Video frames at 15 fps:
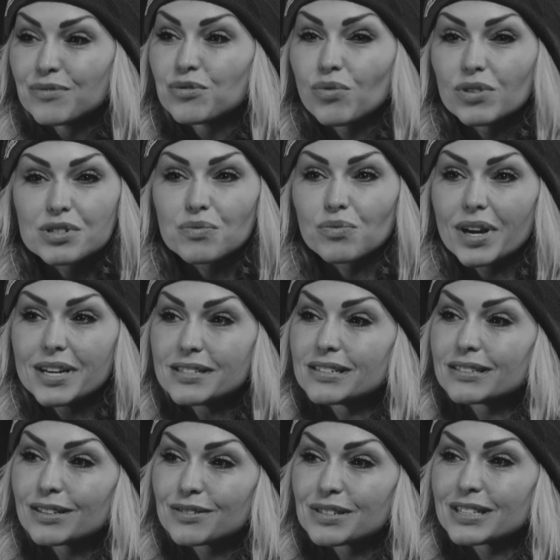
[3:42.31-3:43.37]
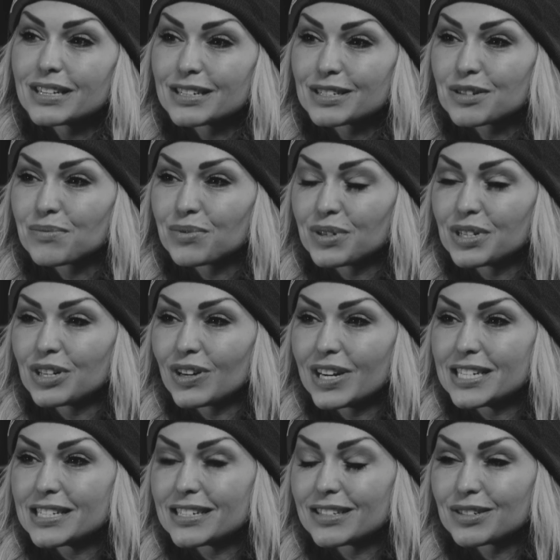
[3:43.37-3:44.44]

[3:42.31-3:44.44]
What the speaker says: Just racing those things are pretty crazy.